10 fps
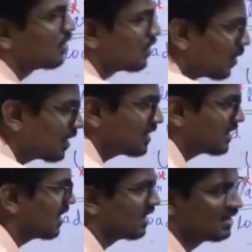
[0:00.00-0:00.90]
total
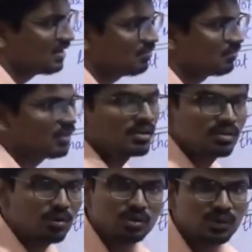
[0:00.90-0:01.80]
strain energy.
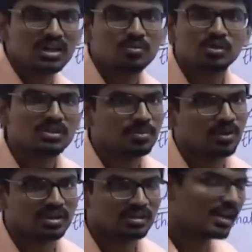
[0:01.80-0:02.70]
Don't worry about the
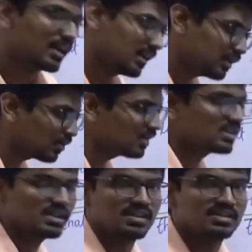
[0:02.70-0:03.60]
point, calculate total
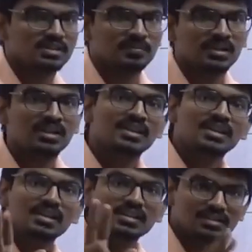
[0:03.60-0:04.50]
strain energy.
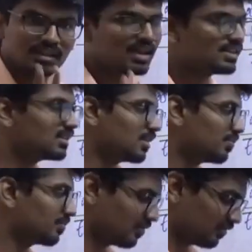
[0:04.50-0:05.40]
Second step,